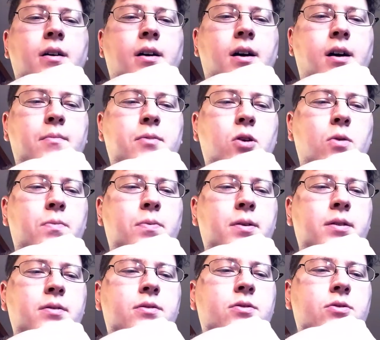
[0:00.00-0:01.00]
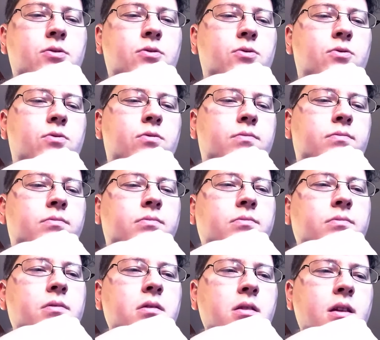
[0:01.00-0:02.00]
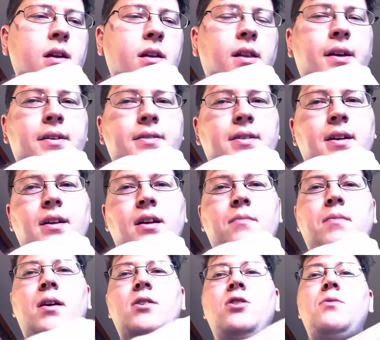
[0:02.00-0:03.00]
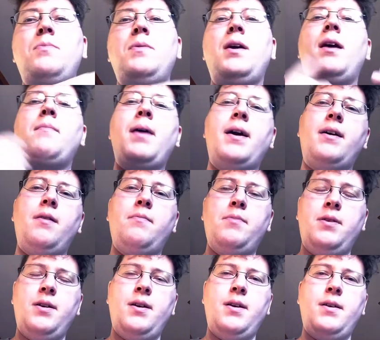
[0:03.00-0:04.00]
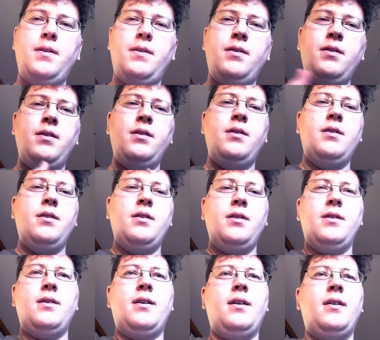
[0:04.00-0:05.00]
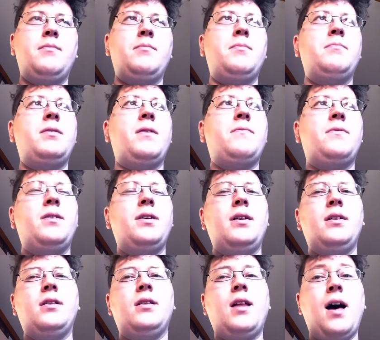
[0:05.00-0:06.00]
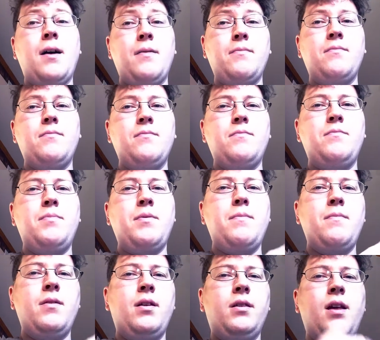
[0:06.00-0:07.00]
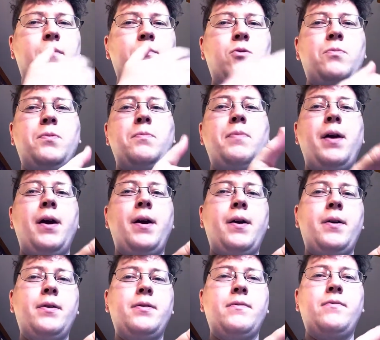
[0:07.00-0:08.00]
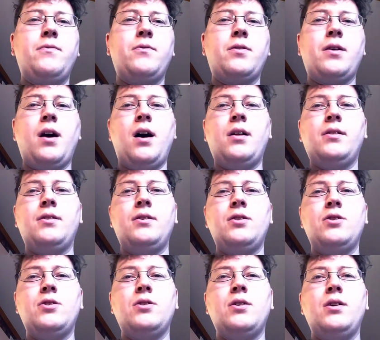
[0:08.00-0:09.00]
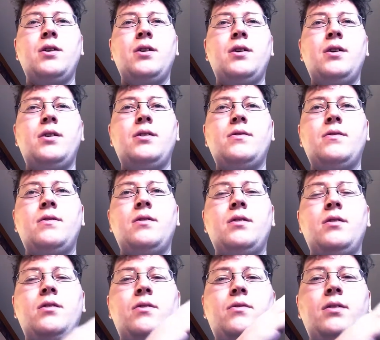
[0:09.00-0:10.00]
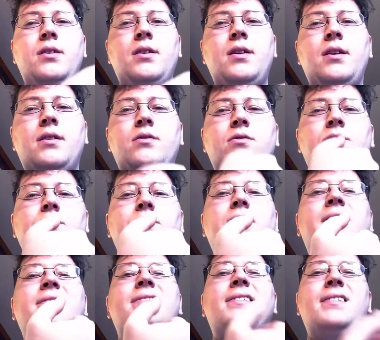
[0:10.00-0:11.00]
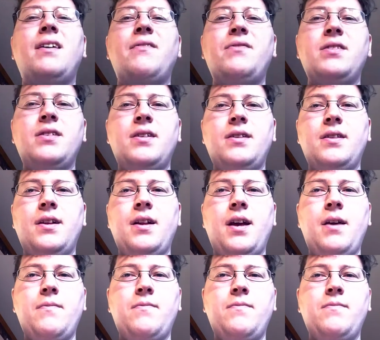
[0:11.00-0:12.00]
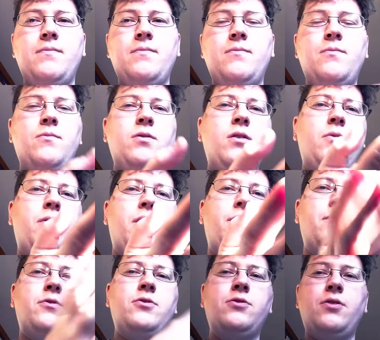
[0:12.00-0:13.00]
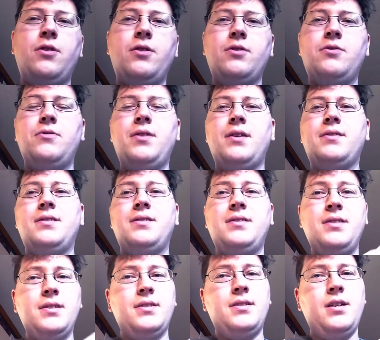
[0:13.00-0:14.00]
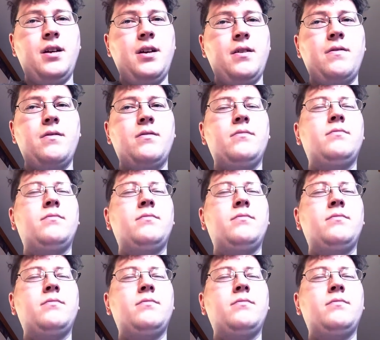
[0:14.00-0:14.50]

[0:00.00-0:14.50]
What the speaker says: I'm hoping to, like I said, get my GPA back up again. Definitely a lot more prepared for college, and you know, leading into 2017 than I am, you know, when I first started in 2016.